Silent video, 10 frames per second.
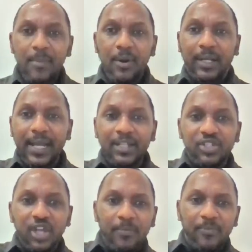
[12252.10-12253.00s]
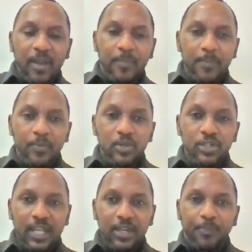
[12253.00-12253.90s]
know, to create job for people.
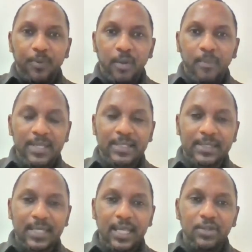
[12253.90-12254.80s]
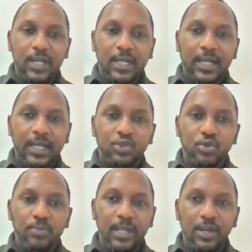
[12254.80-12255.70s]
You say you promise, say you create
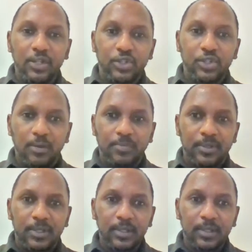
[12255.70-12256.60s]
2 million jobs.